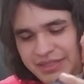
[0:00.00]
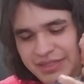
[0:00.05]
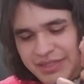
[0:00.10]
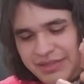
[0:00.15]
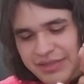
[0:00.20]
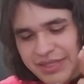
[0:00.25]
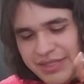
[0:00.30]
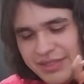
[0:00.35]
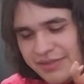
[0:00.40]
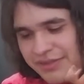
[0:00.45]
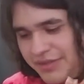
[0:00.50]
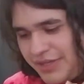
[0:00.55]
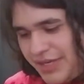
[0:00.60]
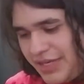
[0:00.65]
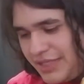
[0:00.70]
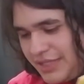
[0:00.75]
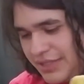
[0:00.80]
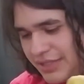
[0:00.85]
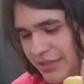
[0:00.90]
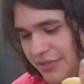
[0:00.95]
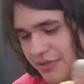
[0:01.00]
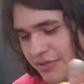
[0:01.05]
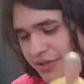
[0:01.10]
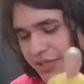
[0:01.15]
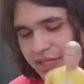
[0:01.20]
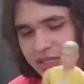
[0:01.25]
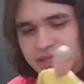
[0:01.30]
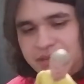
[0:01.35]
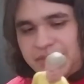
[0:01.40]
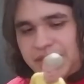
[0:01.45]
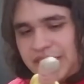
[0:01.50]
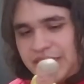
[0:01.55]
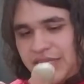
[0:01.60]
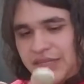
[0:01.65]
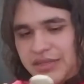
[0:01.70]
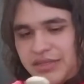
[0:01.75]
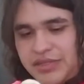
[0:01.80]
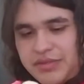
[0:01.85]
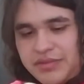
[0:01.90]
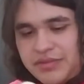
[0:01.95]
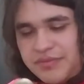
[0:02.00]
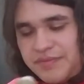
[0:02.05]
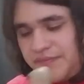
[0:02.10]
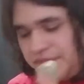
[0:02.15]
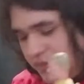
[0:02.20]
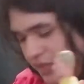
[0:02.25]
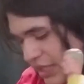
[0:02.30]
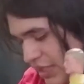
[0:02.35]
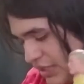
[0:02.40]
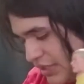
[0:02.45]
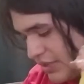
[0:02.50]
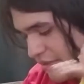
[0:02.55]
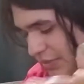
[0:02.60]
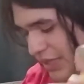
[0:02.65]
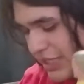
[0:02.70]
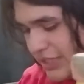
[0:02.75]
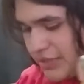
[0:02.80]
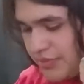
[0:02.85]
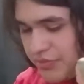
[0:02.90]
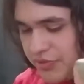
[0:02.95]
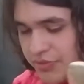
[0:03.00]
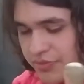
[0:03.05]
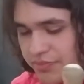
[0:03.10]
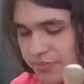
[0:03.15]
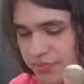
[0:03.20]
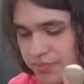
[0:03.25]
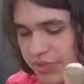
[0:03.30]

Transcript: Okay, so nice little customization, customizable.